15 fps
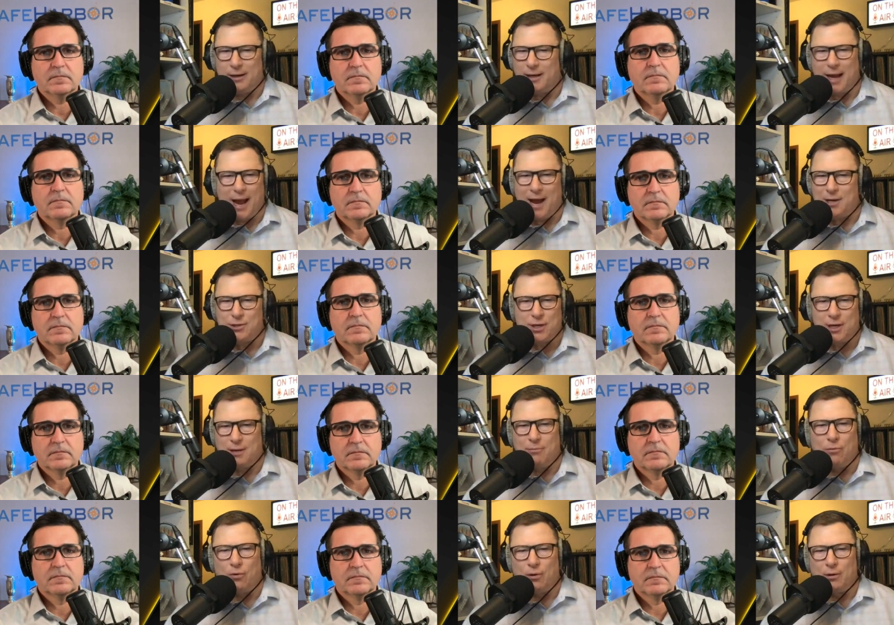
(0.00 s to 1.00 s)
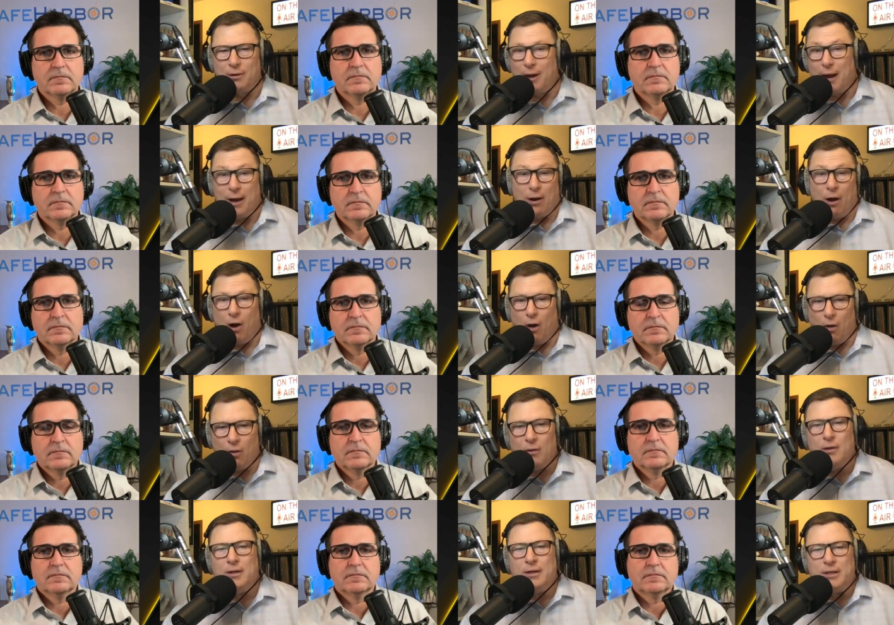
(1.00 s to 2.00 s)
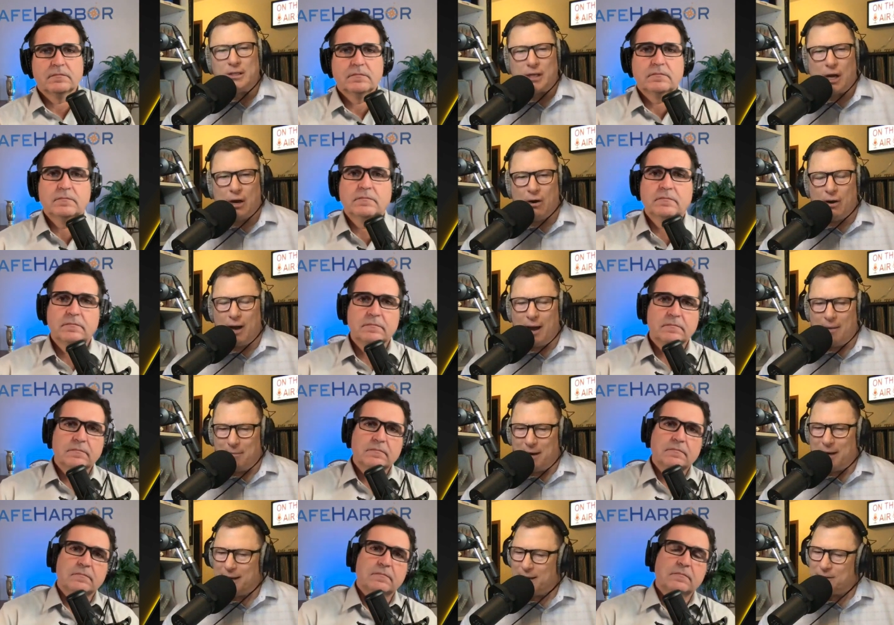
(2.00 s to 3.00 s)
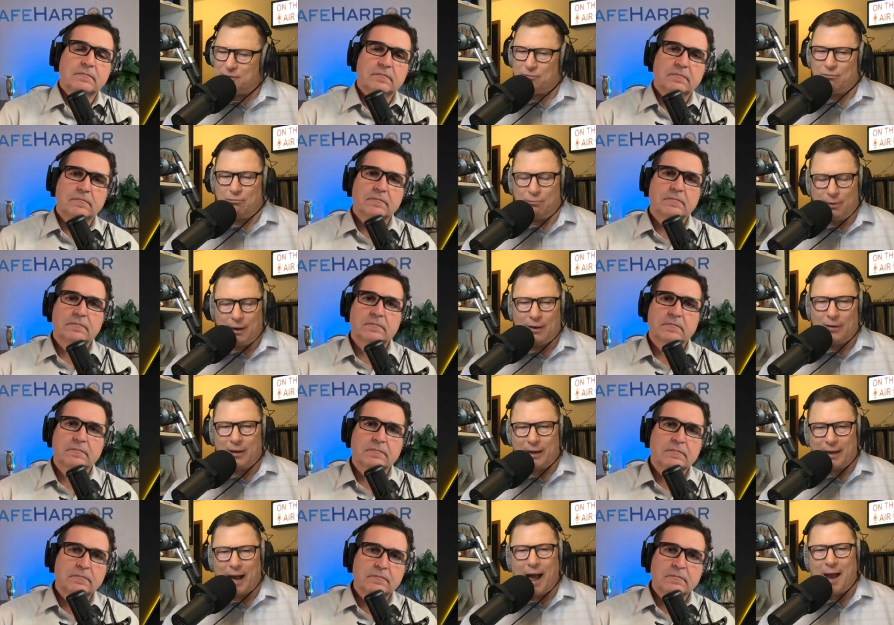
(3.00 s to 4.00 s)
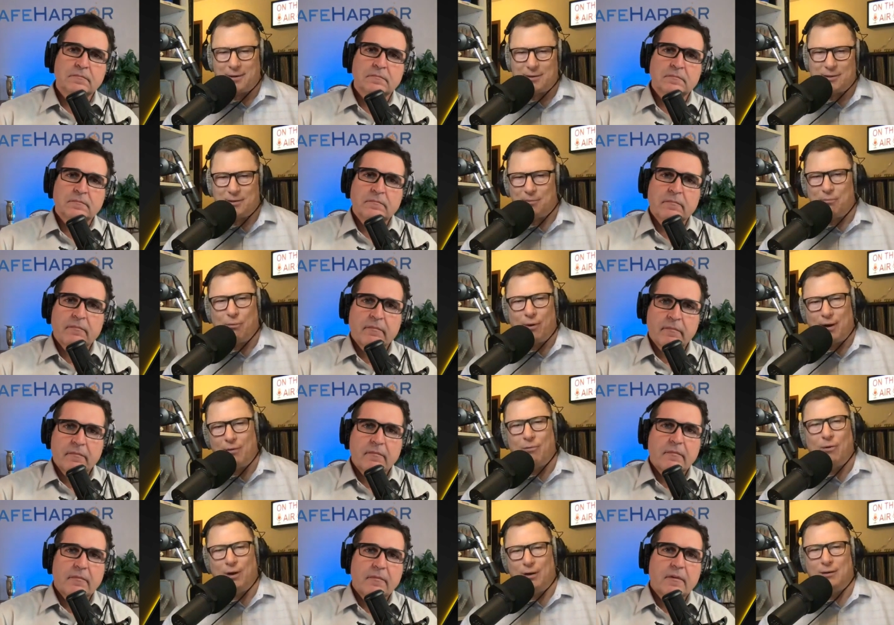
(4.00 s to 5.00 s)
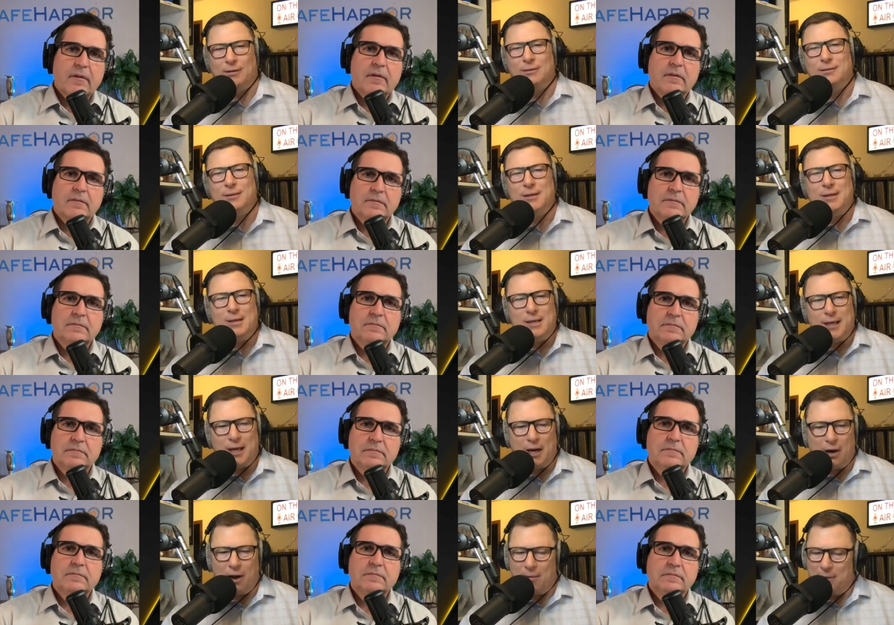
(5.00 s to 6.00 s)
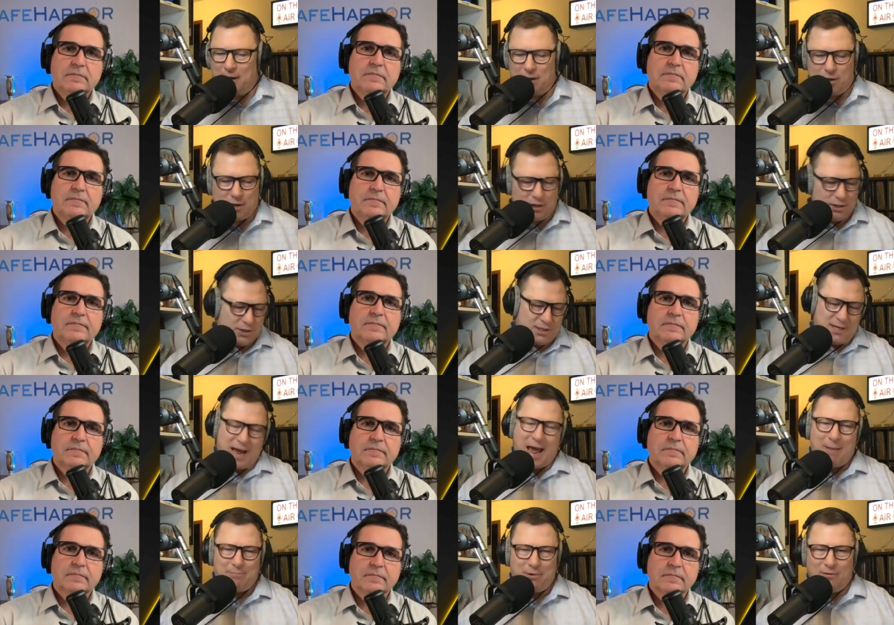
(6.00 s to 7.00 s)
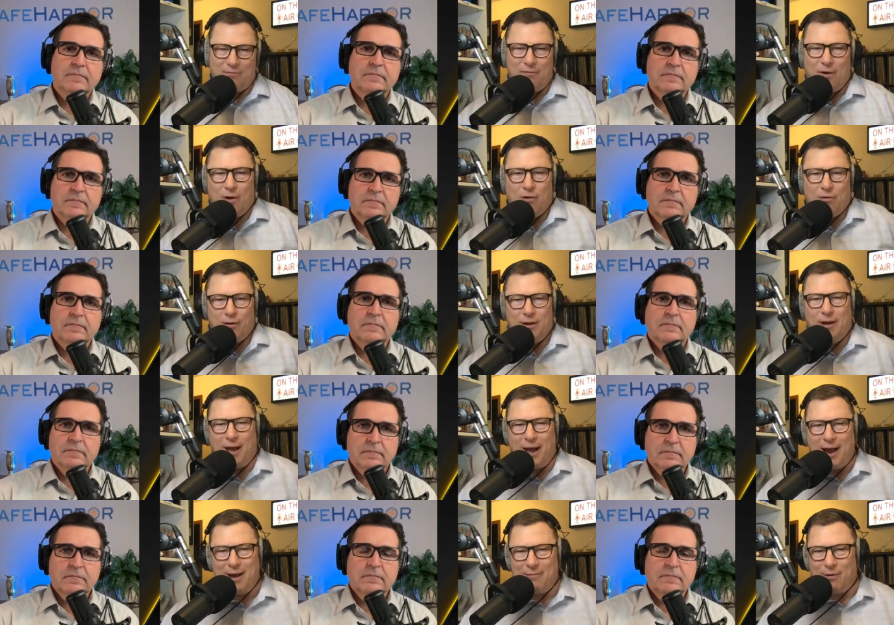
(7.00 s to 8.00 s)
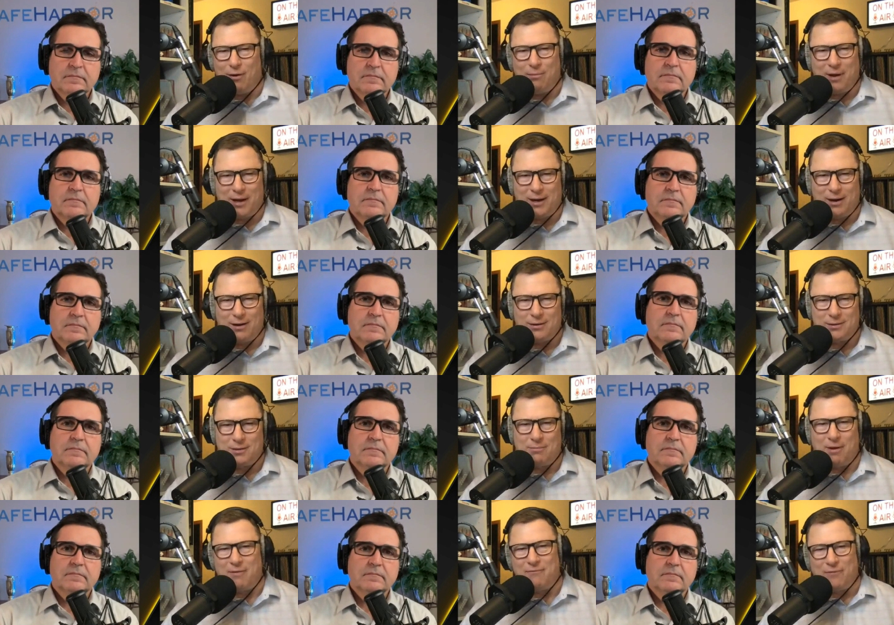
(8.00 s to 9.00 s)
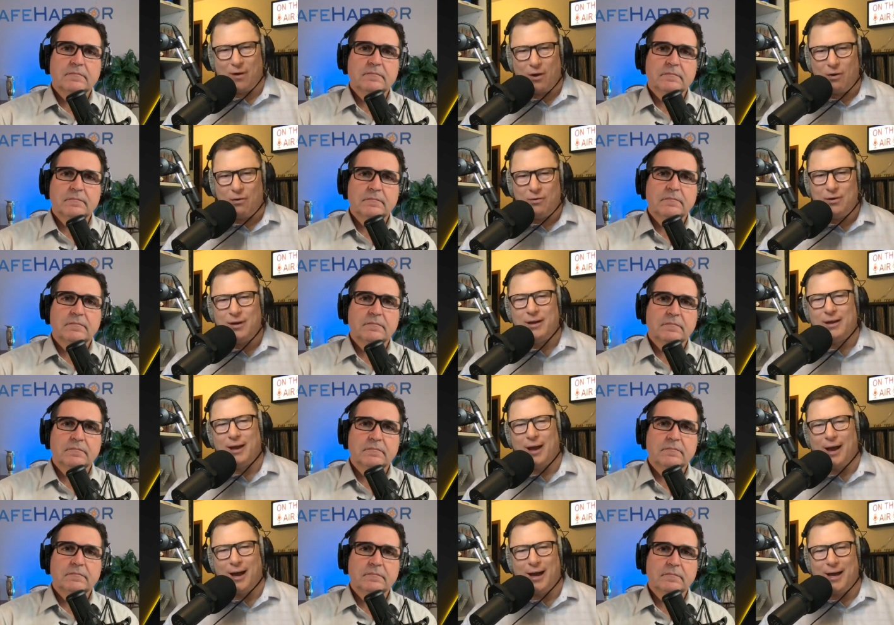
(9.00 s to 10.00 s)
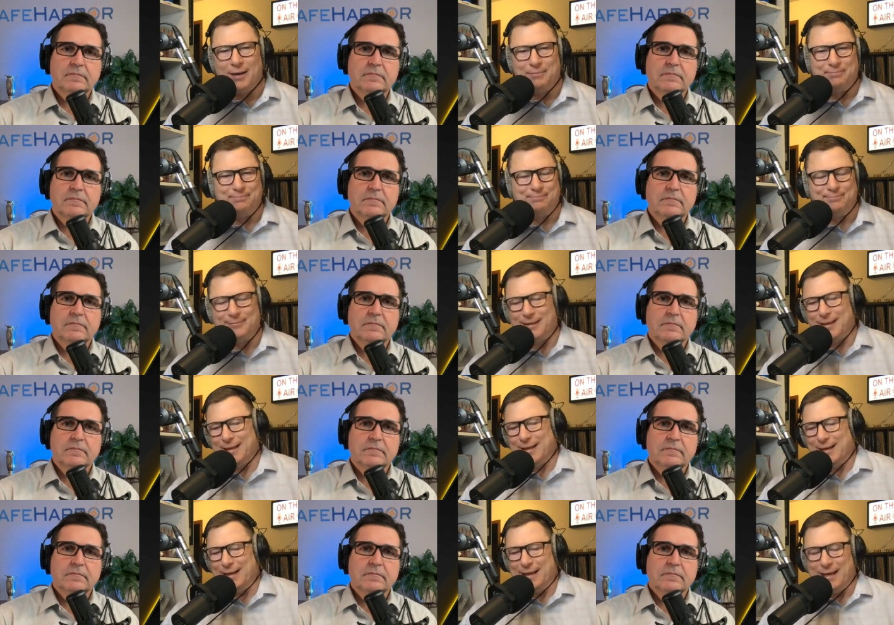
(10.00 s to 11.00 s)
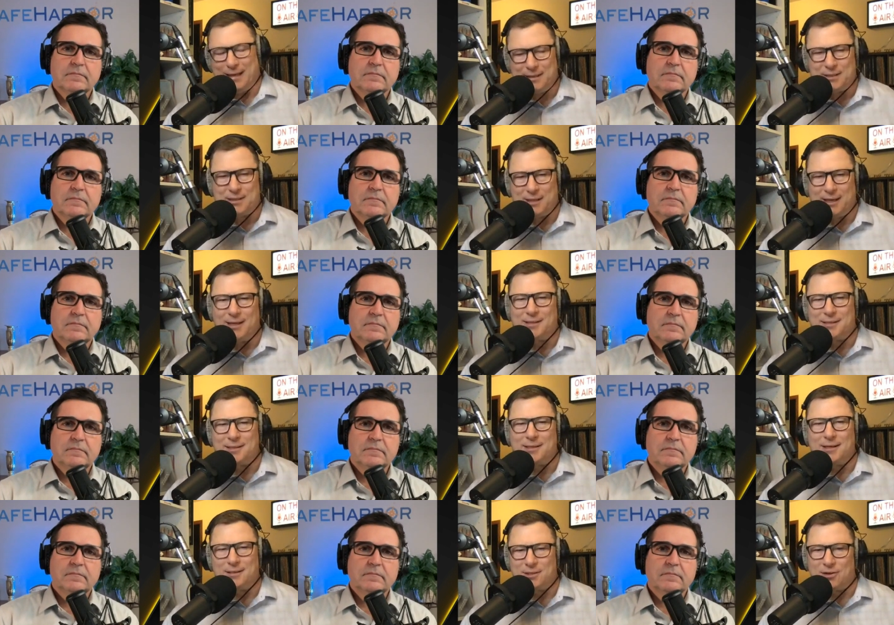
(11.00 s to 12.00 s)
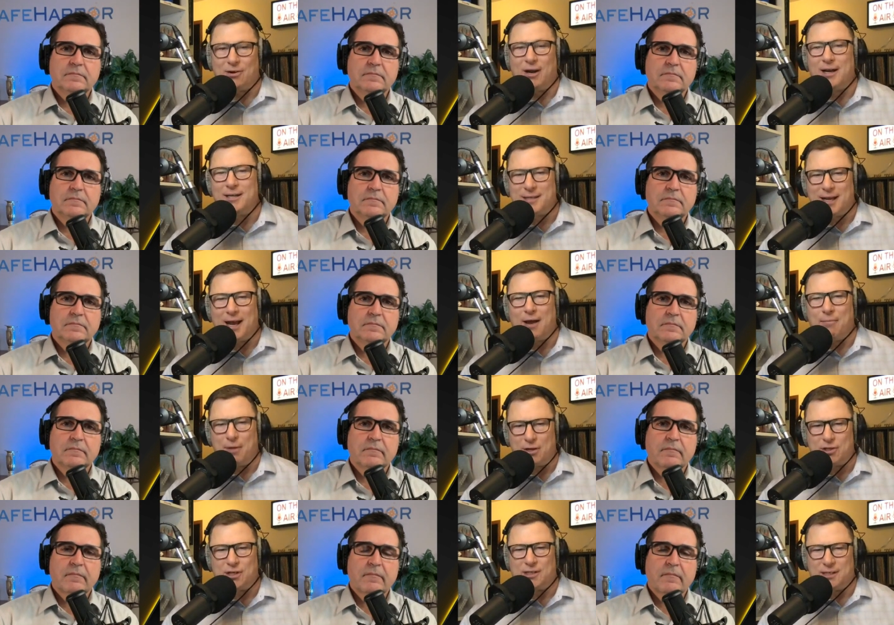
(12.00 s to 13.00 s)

Speaker 1: cash anymore at all. So, I mean, it's really gotten to the point where, you know, I mean, you can just tap your phone. I have all my cards on my phone. Um, it's it's it's crazy how much it's